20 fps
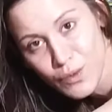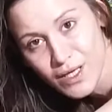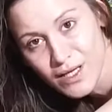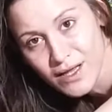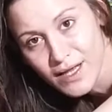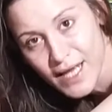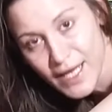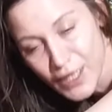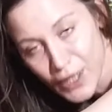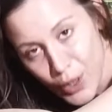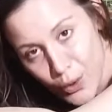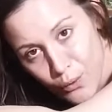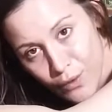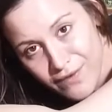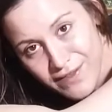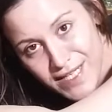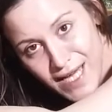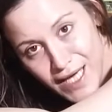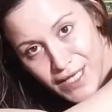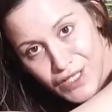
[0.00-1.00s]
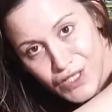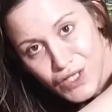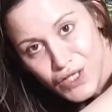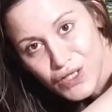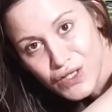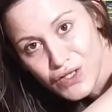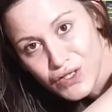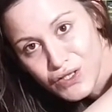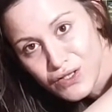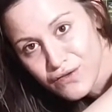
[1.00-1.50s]
you want to let go of
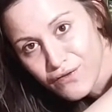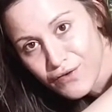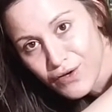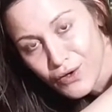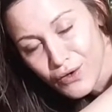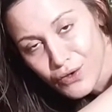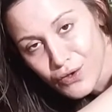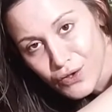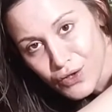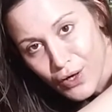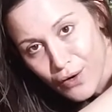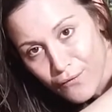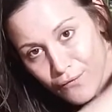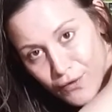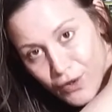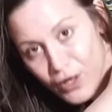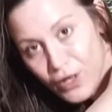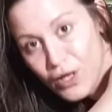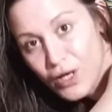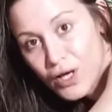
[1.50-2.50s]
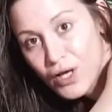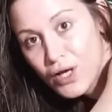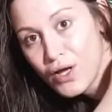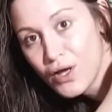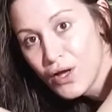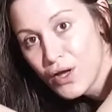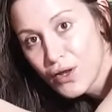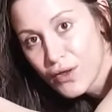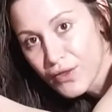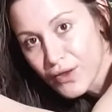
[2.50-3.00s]
tension and just feel your comfort.
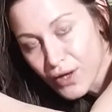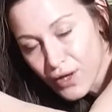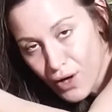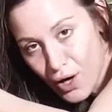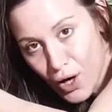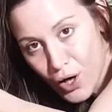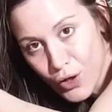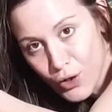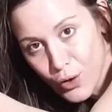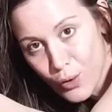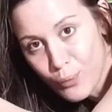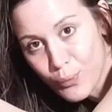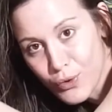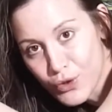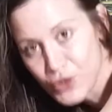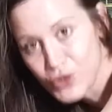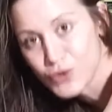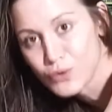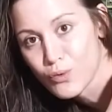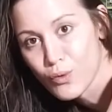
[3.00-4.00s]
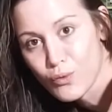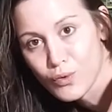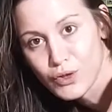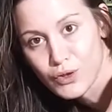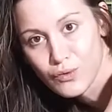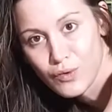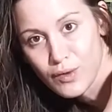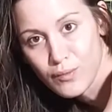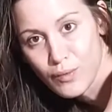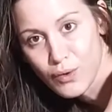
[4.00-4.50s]
The heart opener is where we're
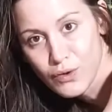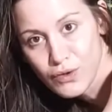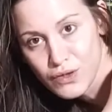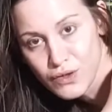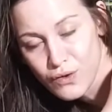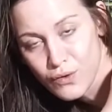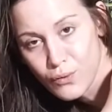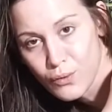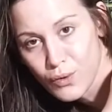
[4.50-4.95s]
doing most of